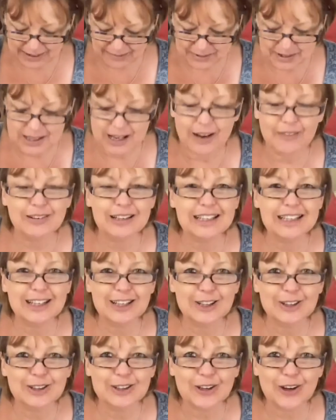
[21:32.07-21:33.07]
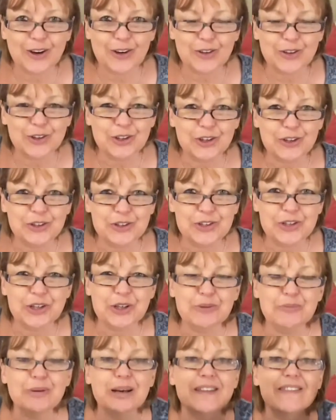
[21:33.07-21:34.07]
So have a little look on
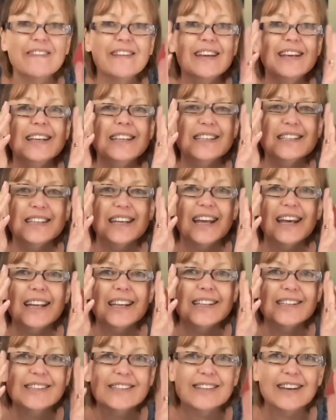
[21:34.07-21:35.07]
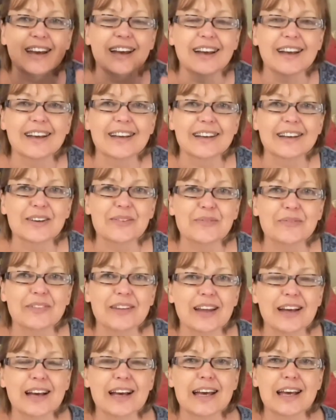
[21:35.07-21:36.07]
YouTube and the internet,
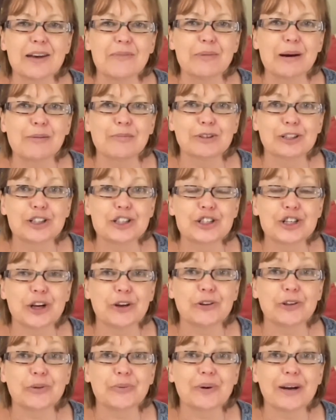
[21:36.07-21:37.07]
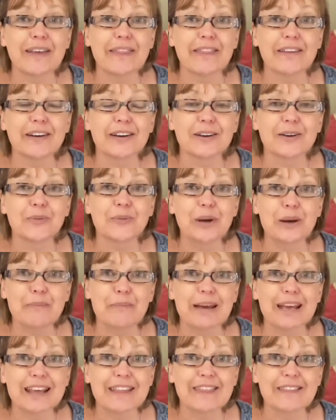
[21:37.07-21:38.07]
but I'm going to show the way that we
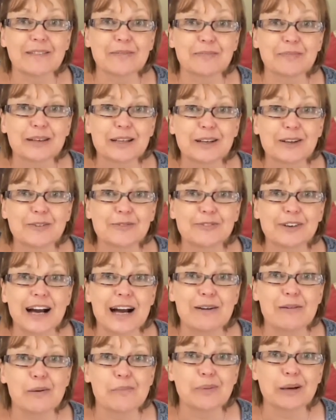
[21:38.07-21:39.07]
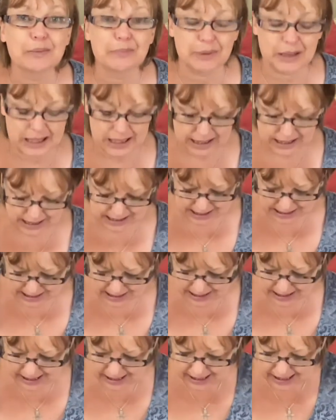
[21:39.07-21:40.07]
make them for our puppets.
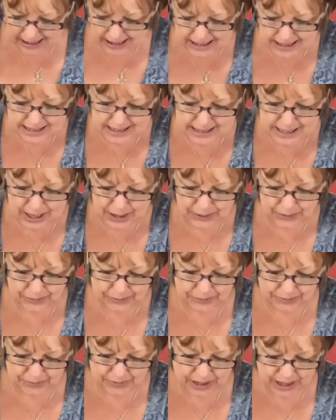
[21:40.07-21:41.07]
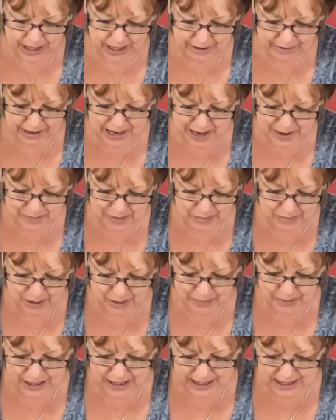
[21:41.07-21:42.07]
So here I am with my
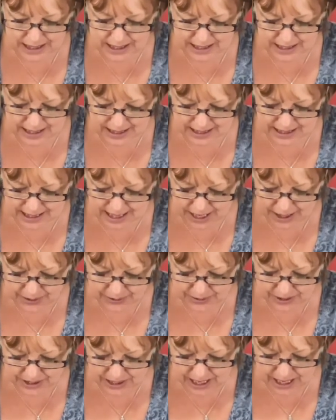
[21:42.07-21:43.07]
pieces cut out.